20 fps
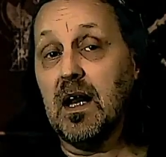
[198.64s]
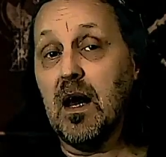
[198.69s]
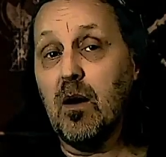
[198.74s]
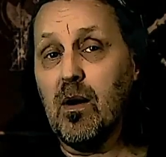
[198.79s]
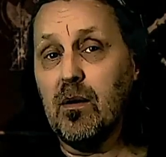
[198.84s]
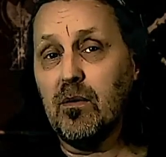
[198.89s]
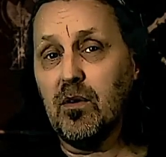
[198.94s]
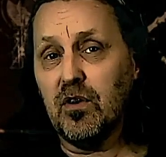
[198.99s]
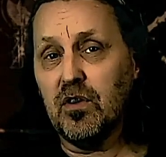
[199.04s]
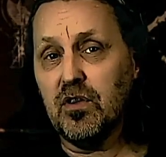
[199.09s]
And
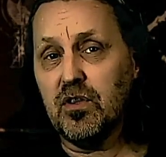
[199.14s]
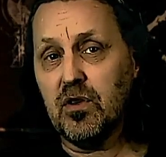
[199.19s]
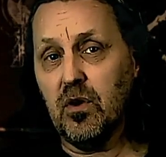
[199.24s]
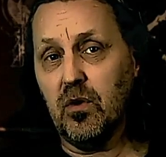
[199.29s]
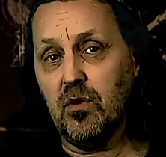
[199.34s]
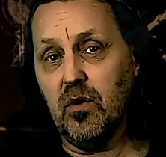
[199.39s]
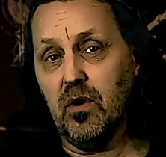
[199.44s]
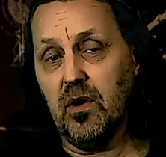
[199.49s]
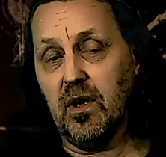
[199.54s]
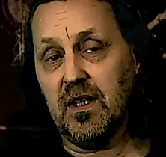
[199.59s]
now I'm going to
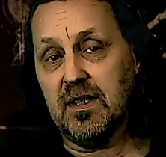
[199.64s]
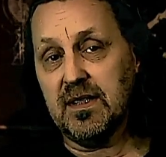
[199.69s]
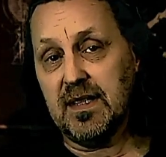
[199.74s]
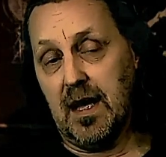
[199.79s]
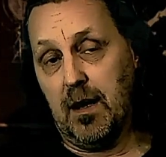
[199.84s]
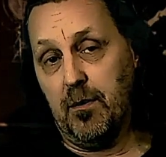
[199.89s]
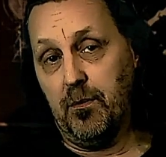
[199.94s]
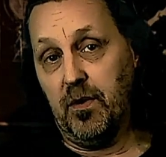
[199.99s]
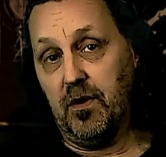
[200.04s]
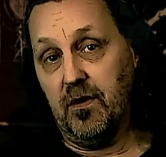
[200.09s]
show you an
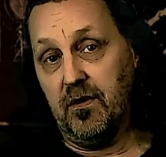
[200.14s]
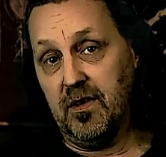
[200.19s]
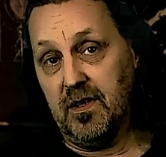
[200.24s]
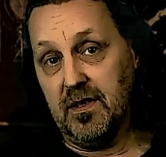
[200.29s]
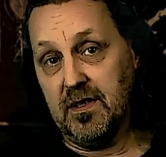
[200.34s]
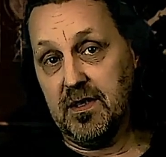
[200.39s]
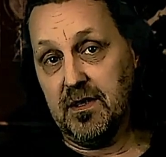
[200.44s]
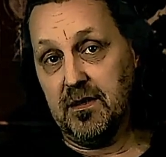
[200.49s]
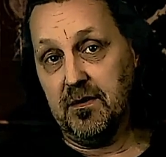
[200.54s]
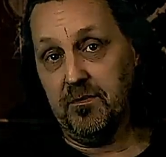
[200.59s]
example of
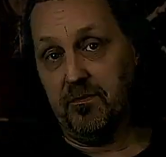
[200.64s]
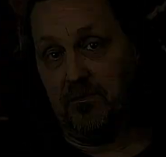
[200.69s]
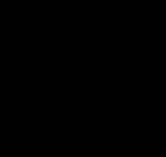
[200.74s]
this.